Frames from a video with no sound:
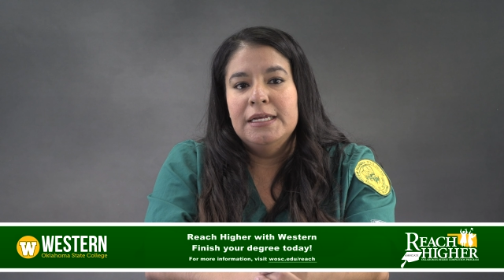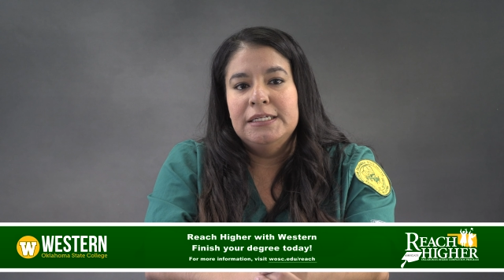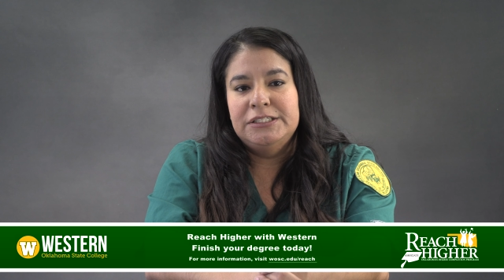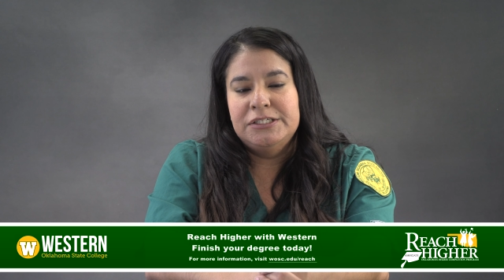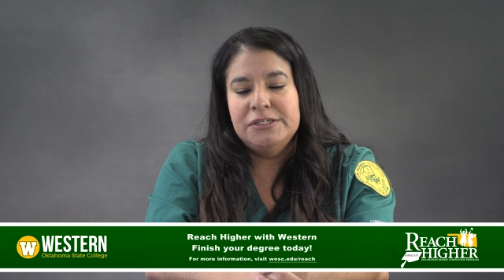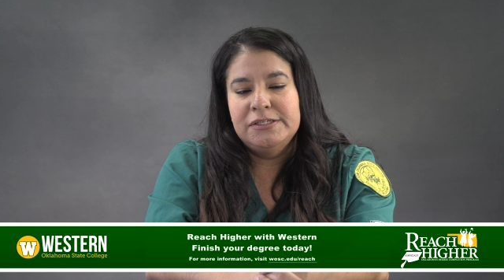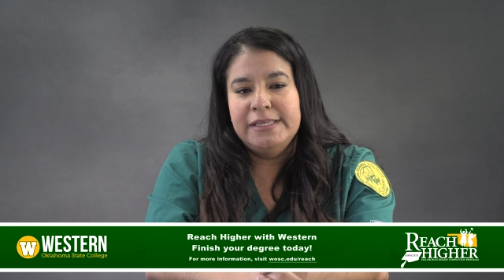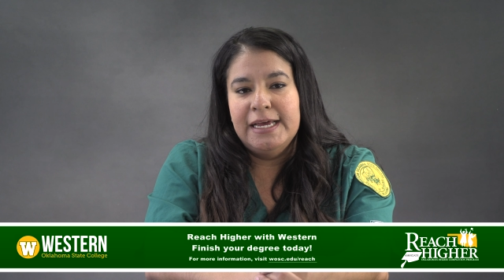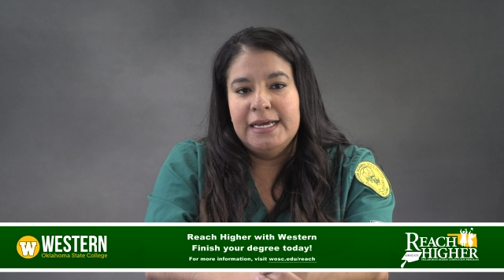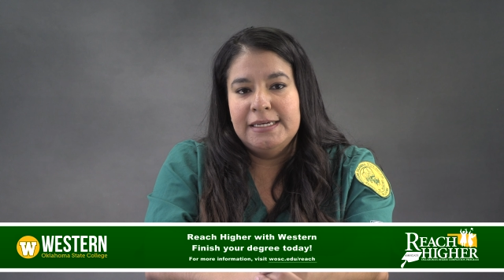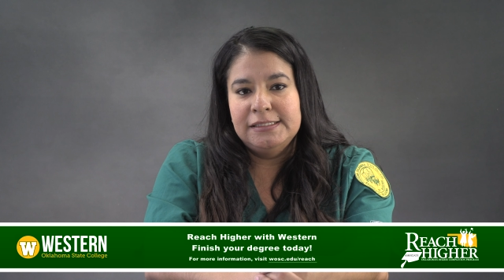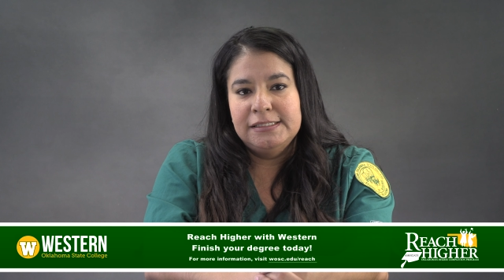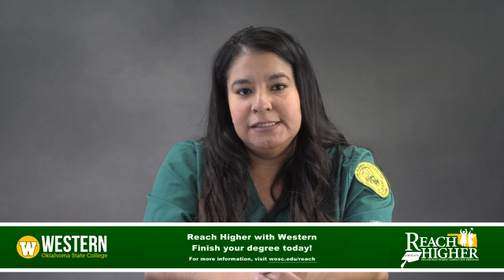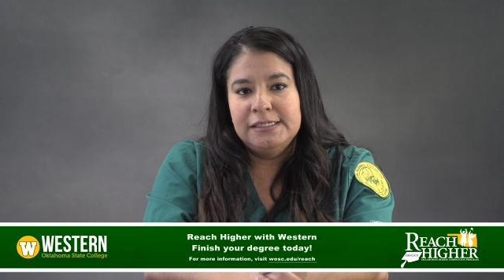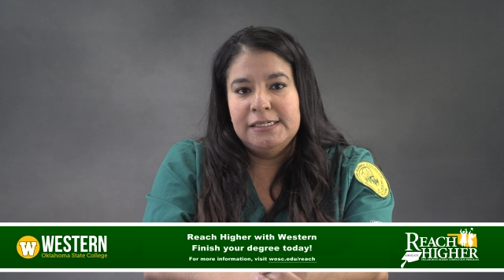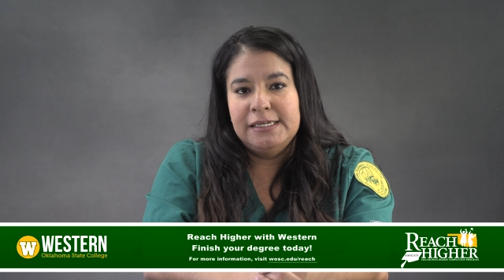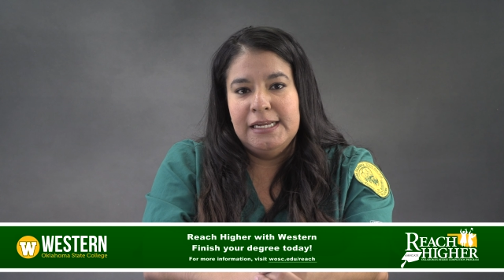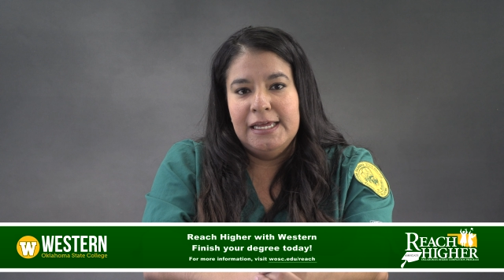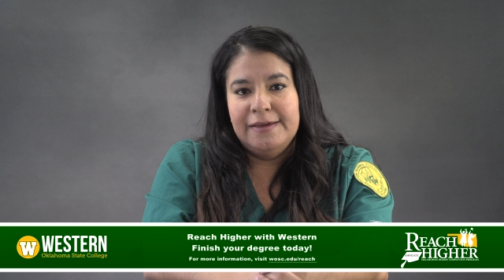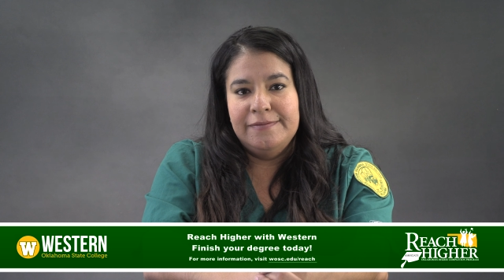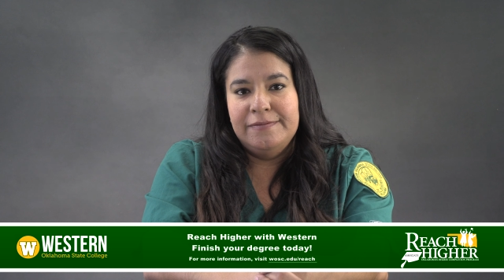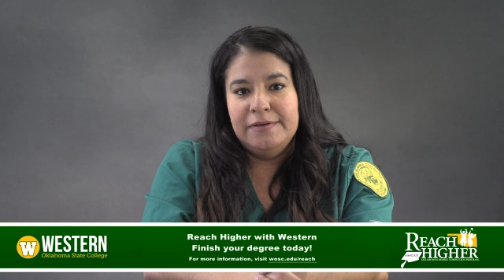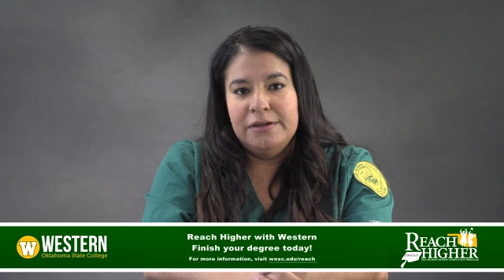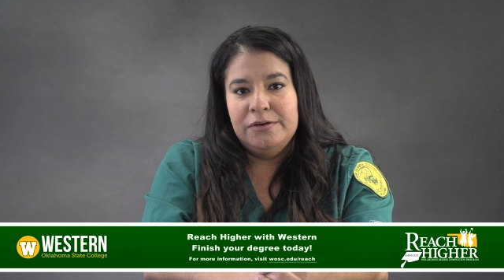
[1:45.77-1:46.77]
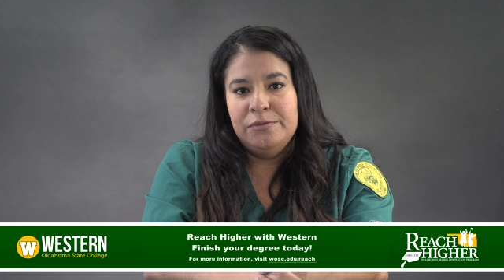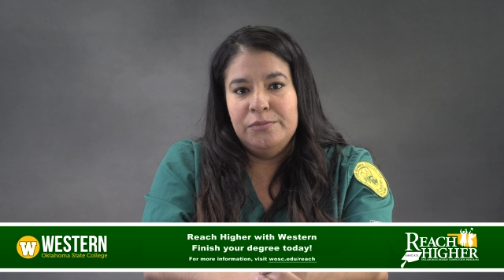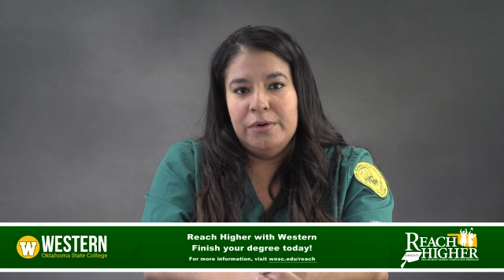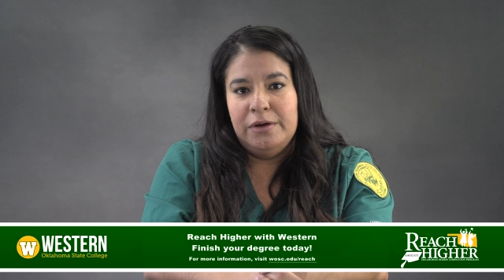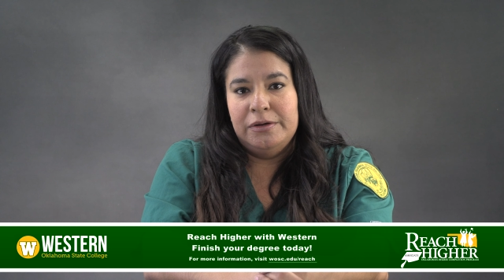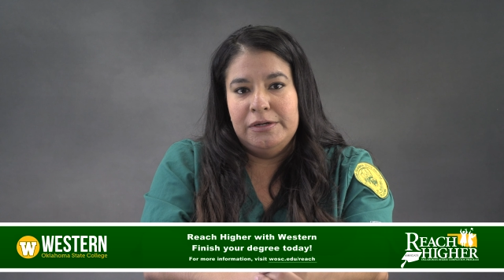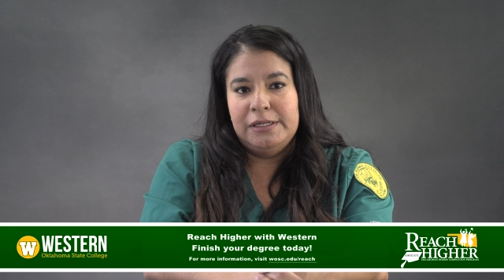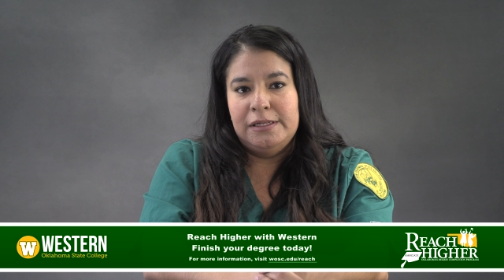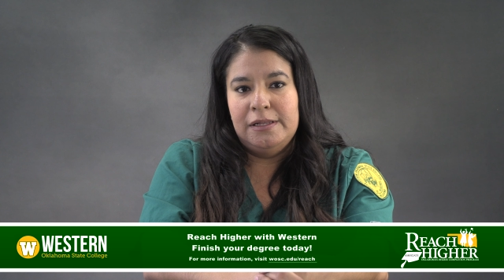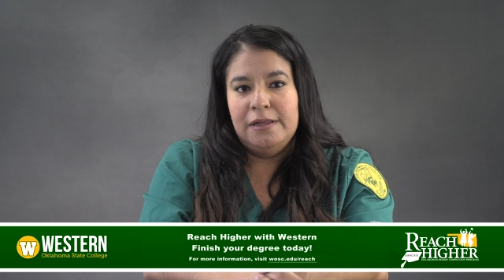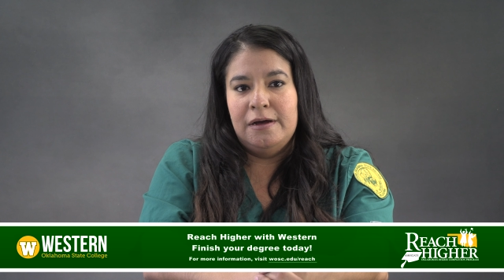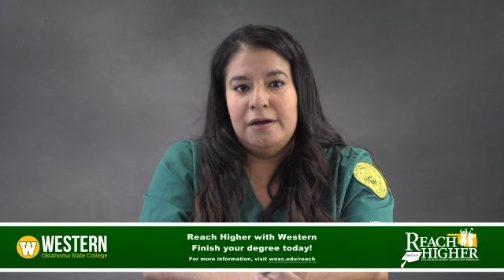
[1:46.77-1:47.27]
2011
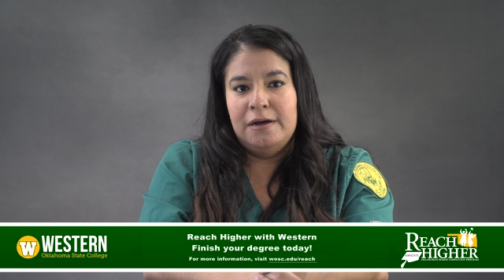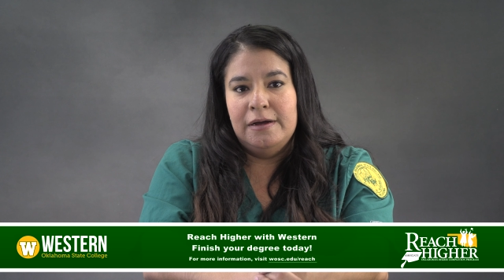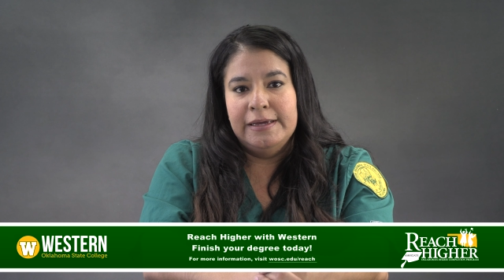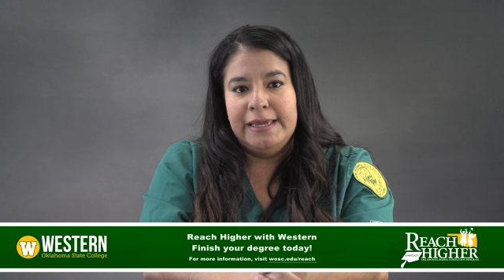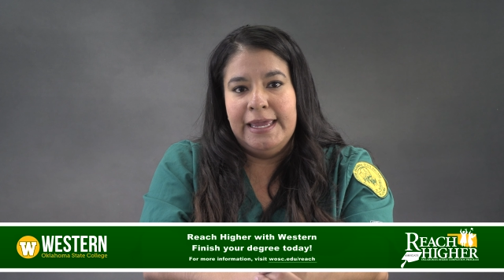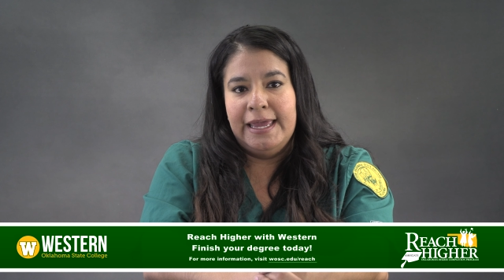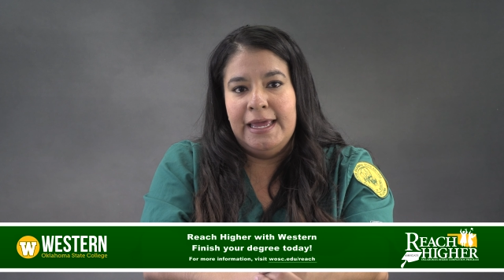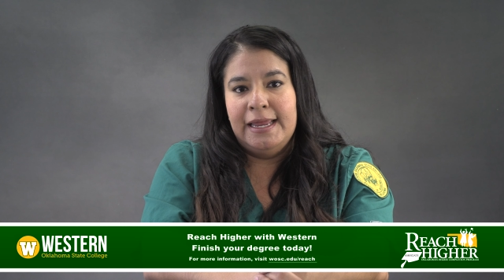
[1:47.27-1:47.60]
rolled along